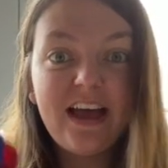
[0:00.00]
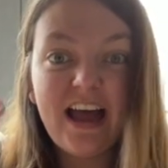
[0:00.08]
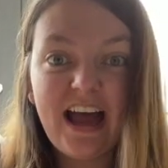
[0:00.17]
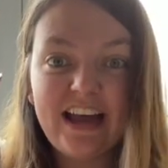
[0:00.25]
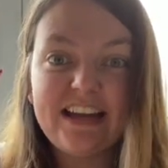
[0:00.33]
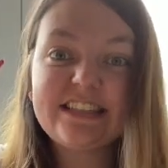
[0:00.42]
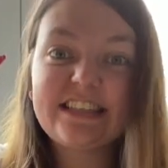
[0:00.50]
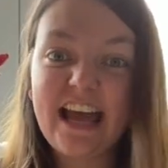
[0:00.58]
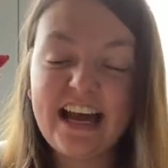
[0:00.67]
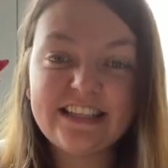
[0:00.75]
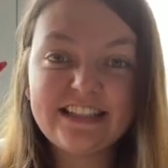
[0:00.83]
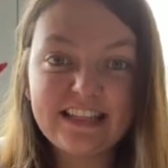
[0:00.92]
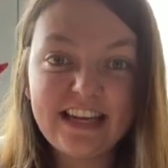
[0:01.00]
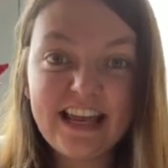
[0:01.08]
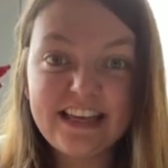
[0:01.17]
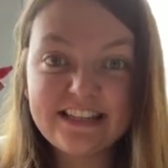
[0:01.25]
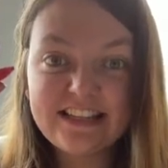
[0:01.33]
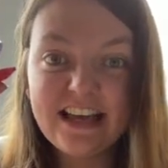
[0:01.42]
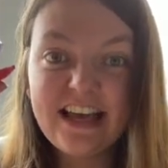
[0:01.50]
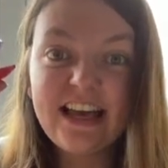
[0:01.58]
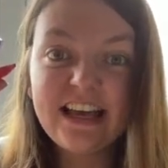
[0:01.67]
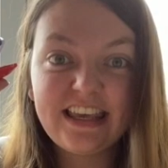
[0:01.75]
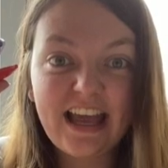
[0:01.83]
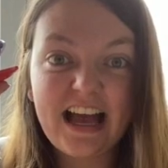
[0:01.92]
And it's castanets.
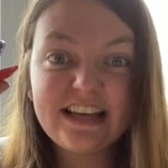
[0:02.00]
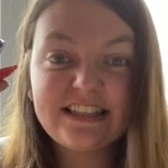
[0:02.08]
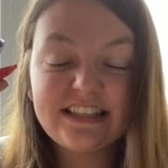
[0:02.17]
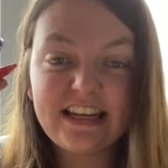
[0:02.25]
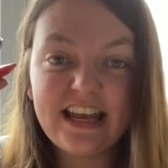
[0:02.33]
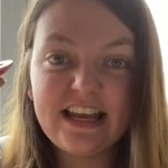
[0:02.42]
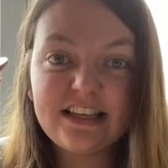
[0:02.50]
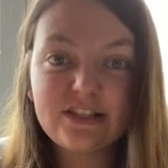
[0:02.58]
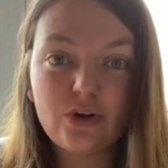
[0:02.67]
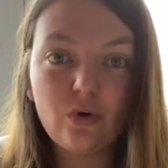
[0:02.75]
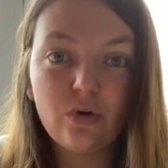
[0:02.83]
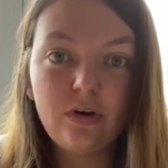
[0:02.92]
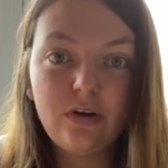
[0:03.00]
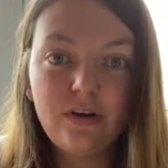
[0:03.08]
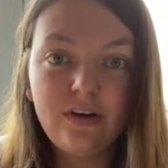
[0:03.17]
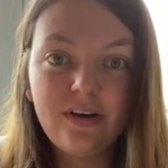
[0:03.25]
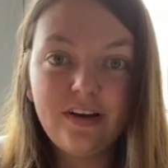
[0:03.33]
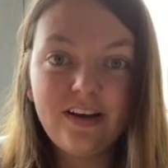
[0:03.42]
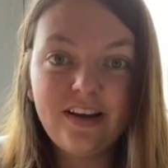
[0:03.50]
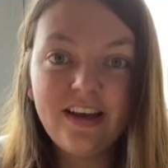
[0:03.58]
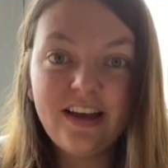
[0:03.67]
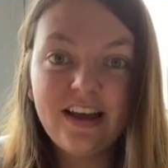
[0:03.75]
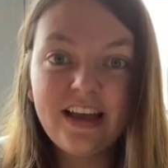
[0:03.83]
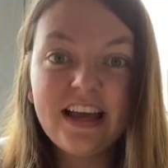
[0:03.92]
Castanets go
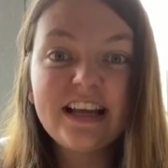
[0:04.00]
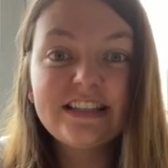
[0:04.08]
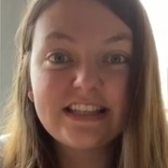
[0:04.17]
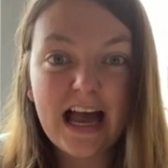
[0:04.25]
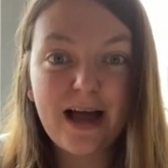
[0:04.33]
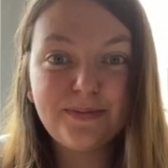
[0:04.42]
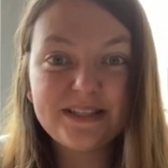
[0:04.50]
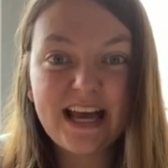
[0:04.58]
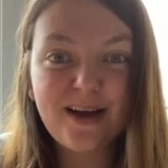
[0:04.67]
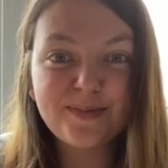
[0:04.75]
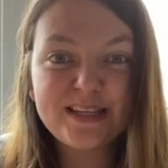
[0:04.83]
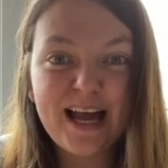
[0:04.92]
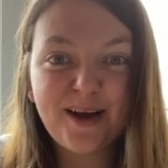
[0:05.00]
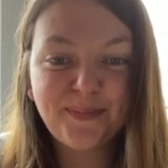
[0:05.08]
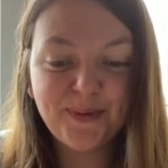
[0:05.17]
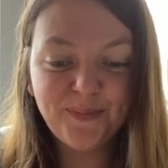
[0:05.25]
tap, tap, tap.